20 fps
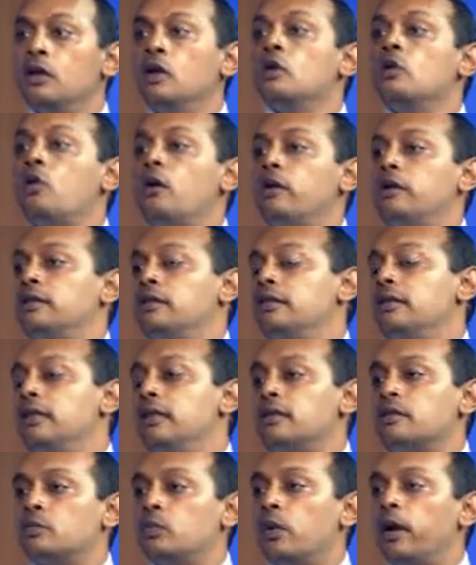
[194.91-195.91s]
Quarantine
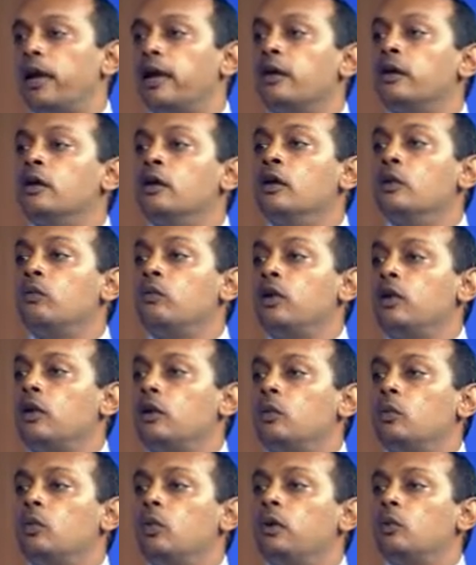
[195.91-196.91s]
is where
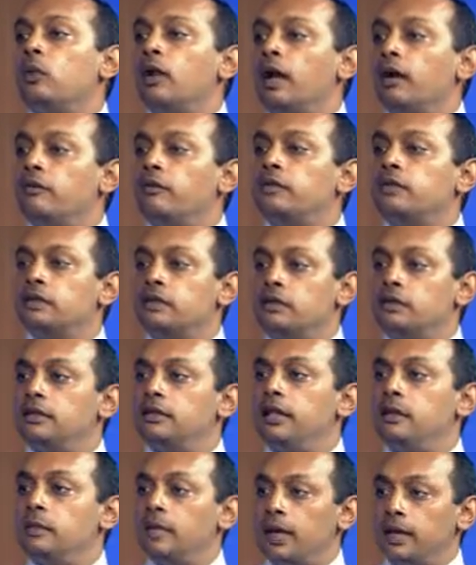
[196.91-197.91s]
we would have to
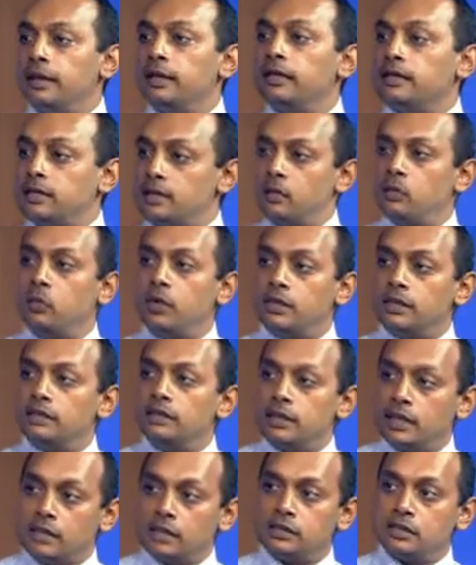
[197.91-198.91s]
demand that someone
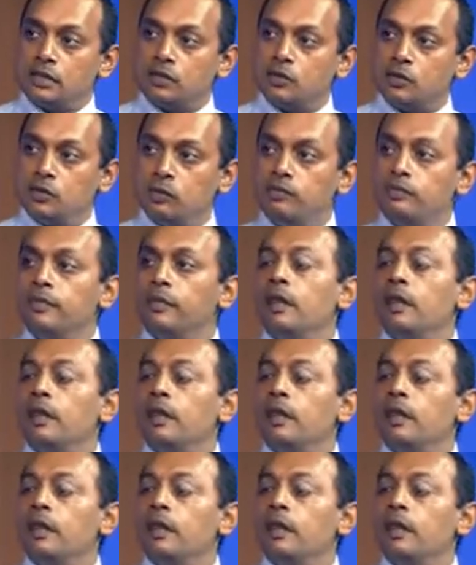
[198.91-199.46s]
stays at home.